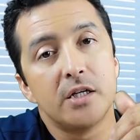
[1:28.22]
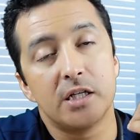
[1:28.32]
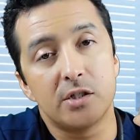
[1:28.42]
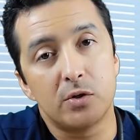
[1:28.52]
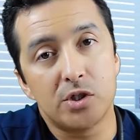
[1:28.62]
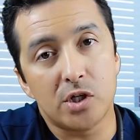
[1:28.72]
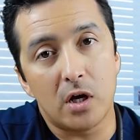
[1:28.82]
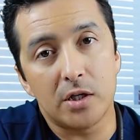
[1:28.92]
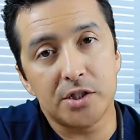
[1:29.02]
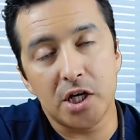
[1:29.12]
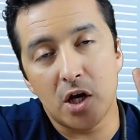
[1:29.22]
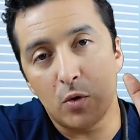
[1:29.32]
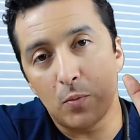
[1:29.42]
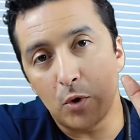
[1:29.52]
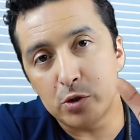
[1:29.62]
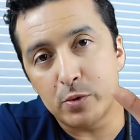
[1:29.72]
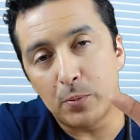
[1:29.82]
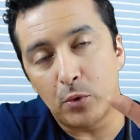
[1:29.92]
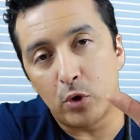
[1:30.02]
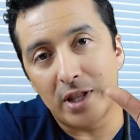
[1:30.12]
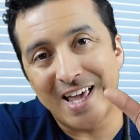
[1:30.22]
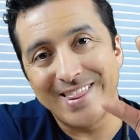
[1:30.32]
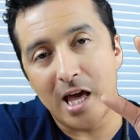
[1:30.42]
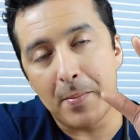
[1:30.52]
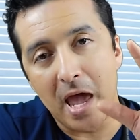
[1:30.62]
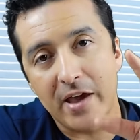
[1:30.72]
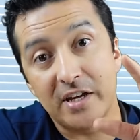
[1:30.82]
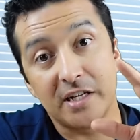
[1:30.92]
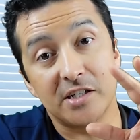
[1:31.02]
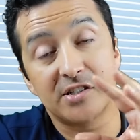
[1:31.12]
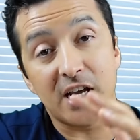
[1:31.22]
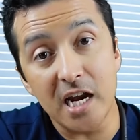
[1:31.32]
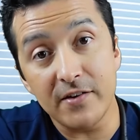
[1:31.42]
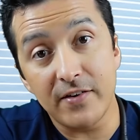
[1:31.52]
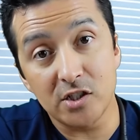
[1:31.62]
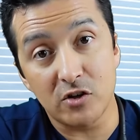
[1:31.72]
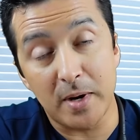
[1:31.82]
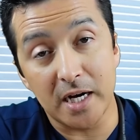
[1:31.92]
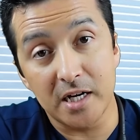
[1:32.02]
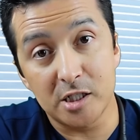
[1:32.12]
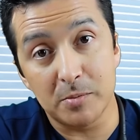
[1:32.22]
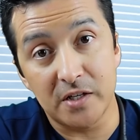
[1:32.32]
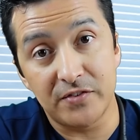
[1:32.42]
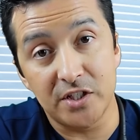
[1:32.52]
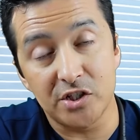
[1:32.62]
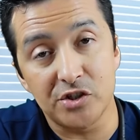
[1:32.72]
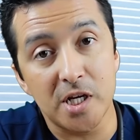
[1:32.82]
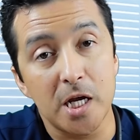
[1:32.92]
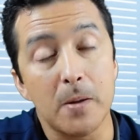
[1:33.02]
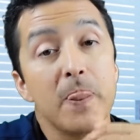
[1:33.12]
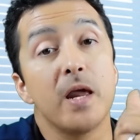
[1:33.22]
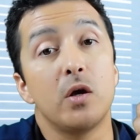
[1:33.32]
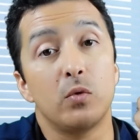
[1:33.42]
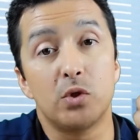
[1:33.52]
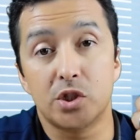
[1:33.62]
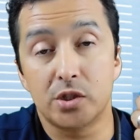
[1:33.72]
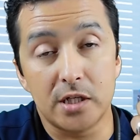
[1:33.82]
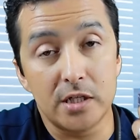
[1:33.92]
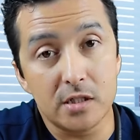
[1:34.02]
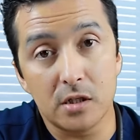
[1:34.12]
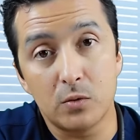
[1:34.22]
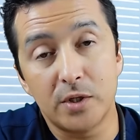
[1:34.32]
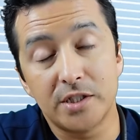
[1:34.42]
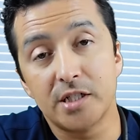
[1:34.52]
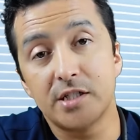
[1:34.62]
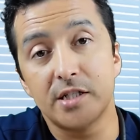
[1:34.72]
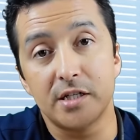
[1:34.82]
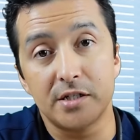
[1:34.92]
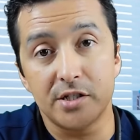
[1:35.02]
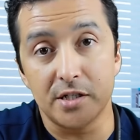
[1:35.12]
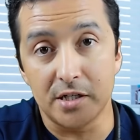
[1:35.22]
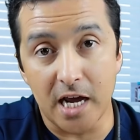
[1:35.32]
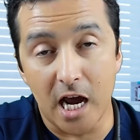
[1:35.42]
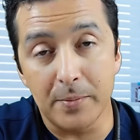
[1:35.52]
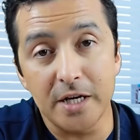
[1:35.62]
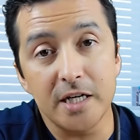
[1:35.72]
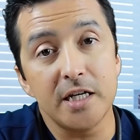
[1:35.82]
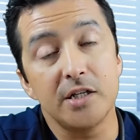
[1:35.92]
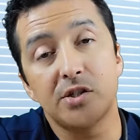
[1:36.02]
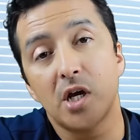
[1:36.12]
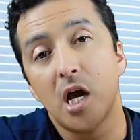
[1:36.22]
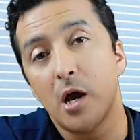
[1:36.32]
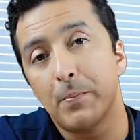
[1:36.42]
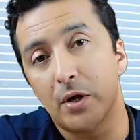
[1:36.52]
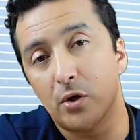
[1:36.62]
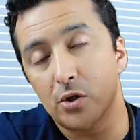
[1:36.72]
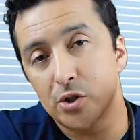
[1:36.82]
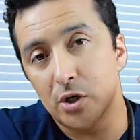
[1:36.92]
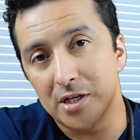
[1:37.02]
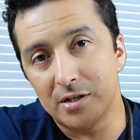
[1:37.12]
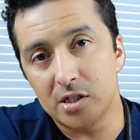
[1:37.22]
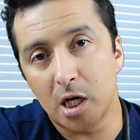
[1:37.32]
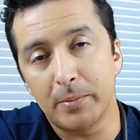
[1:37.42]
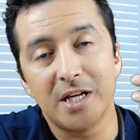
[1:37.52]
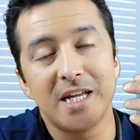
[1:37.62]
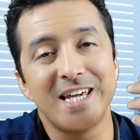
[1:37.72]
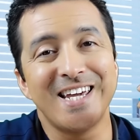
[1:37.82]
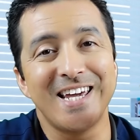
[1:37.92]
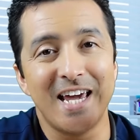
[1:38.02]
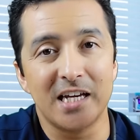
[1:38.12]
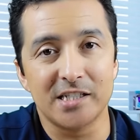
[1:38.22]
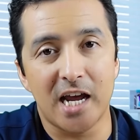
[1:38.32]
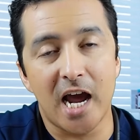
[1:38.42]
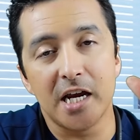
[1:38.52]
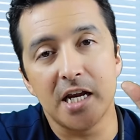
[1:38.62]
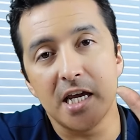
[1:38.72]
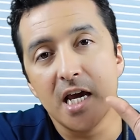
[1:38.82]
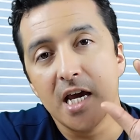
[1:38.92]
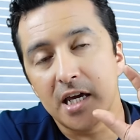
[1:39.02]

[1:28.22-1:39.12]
As a result, you know, most people end up having the side effects of magnesium deficiency, which is insulin resistance and diabetes, but also irritability, anxiety.